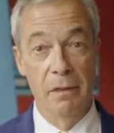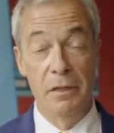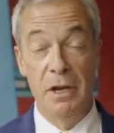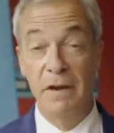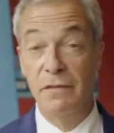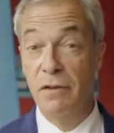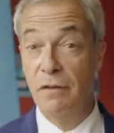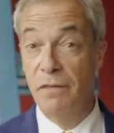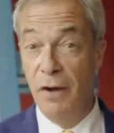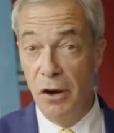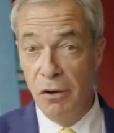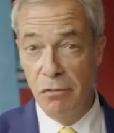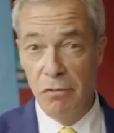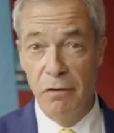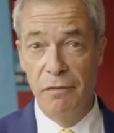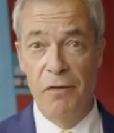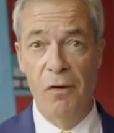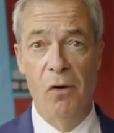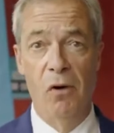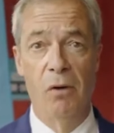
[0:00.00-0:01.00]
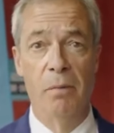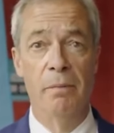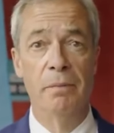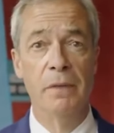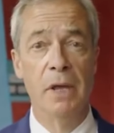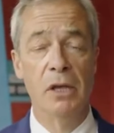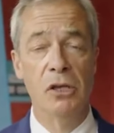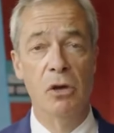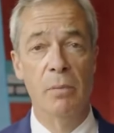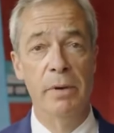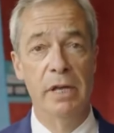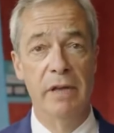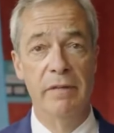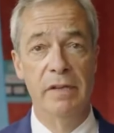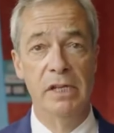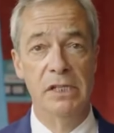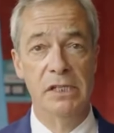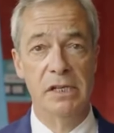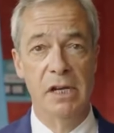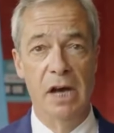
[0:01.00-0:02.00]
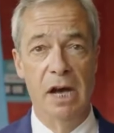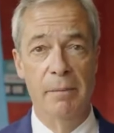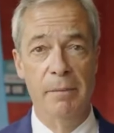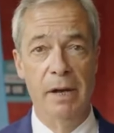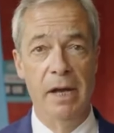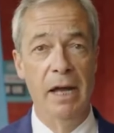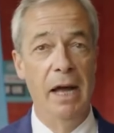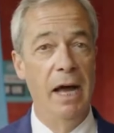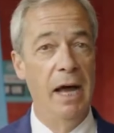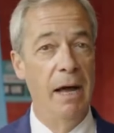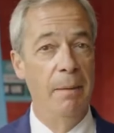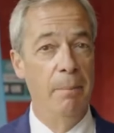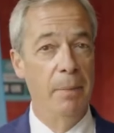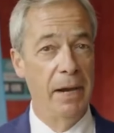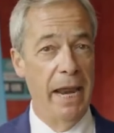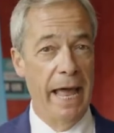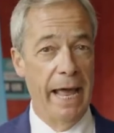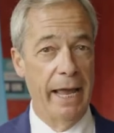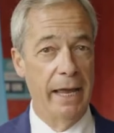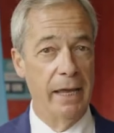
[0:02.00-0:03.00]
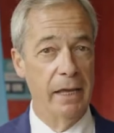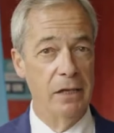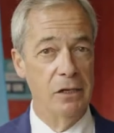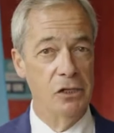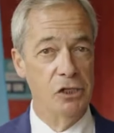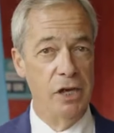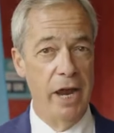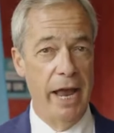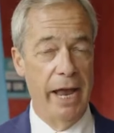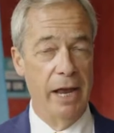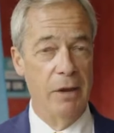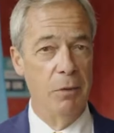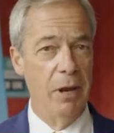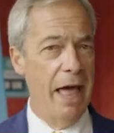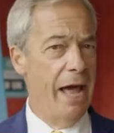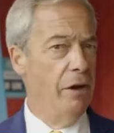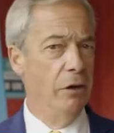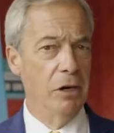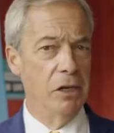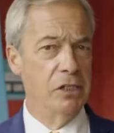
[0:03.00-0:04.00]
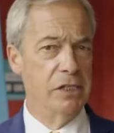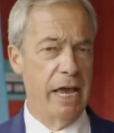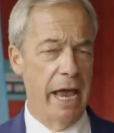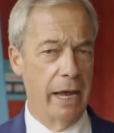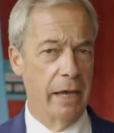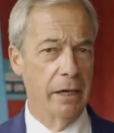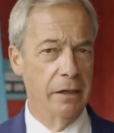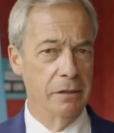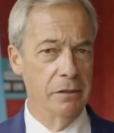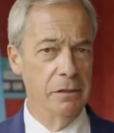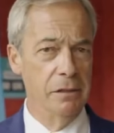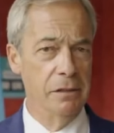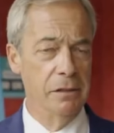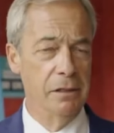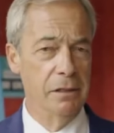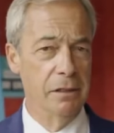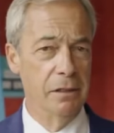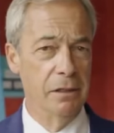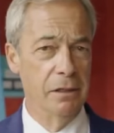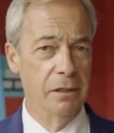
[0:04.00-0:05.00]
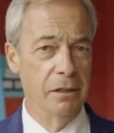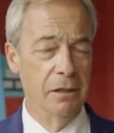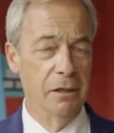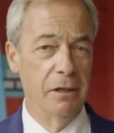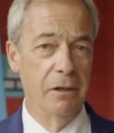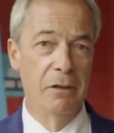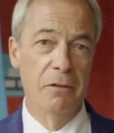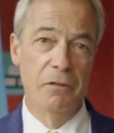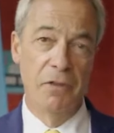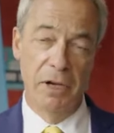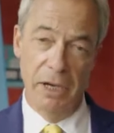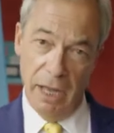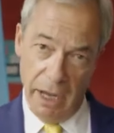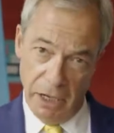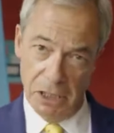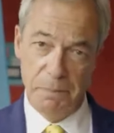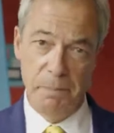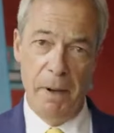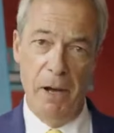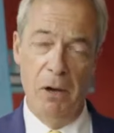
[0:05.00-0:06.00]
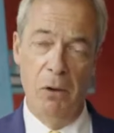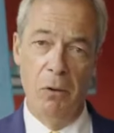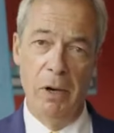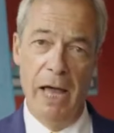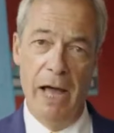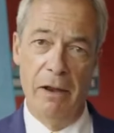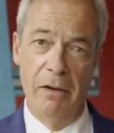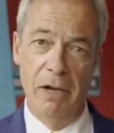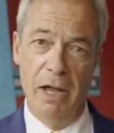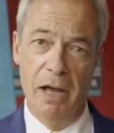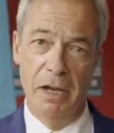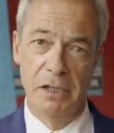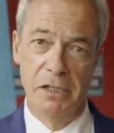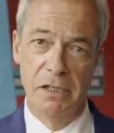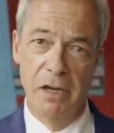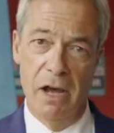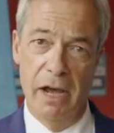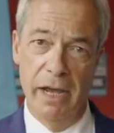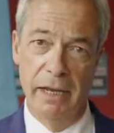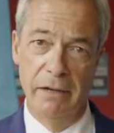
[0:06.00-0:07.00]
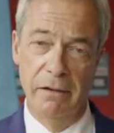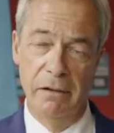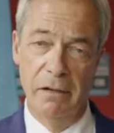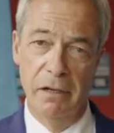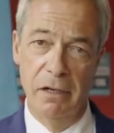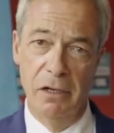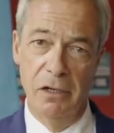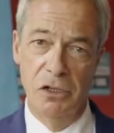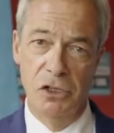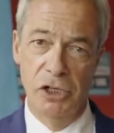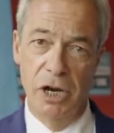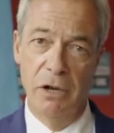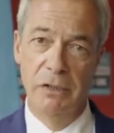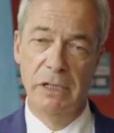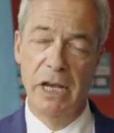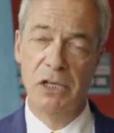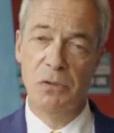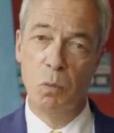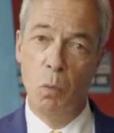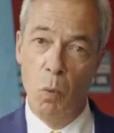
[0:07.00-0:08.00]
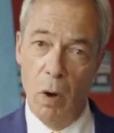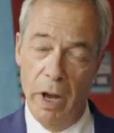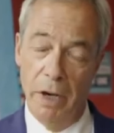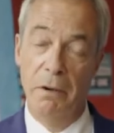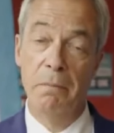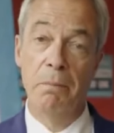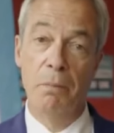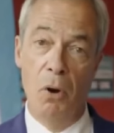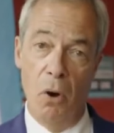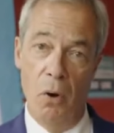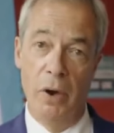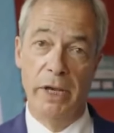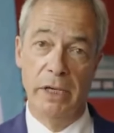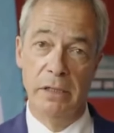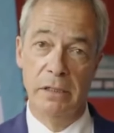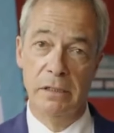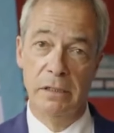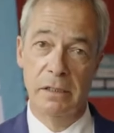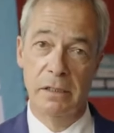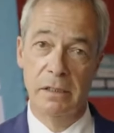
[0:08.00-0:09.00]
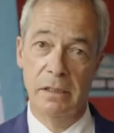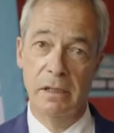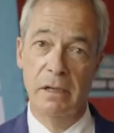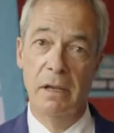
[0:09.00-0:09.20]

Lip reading: That if you vote Reform, you'll be giving Starmer a blank cheque. Well, hang on a second. The last poll out last night shows us 1 point